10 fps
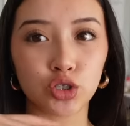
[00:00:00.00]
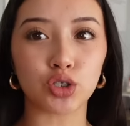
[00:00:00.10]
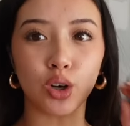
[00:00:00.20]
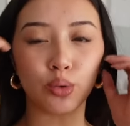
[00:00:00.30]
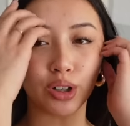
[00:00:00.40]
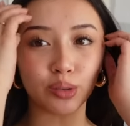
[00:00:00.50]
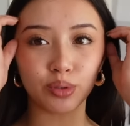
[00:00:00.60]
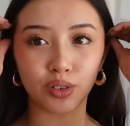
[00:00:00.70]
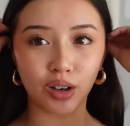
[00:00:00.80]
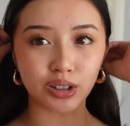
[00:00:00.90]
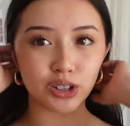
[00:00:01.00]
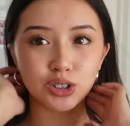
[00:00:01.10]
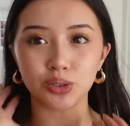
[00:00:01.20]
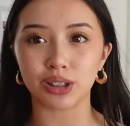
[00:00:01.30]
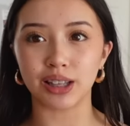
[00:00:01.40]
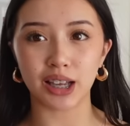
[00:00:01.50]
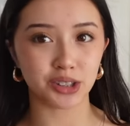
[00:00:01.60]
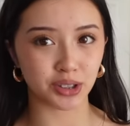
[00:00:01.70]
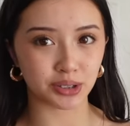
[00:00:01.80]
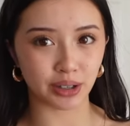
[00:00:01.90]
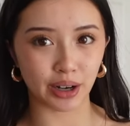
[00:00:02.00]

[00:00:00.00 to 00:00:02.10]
So we're gonna move on to the last dress right